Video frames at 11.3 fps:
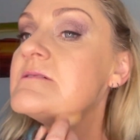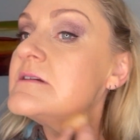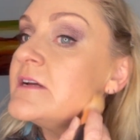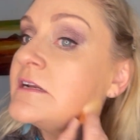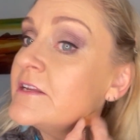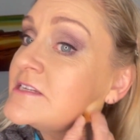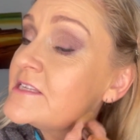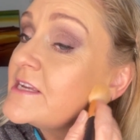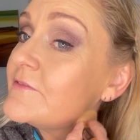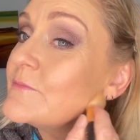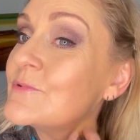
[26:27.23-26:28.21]
And I didn't
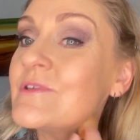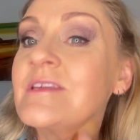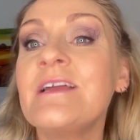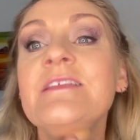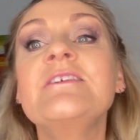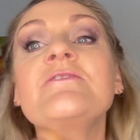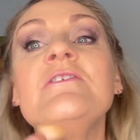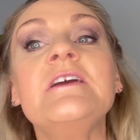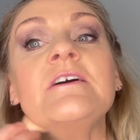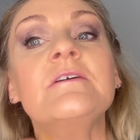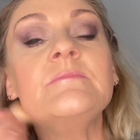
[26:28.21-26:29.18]
even put
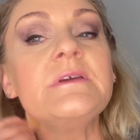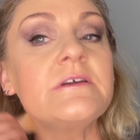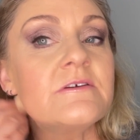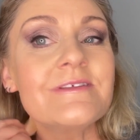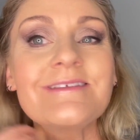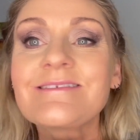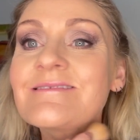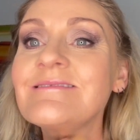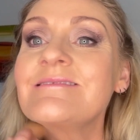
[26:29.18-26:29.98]
sunscreen on because,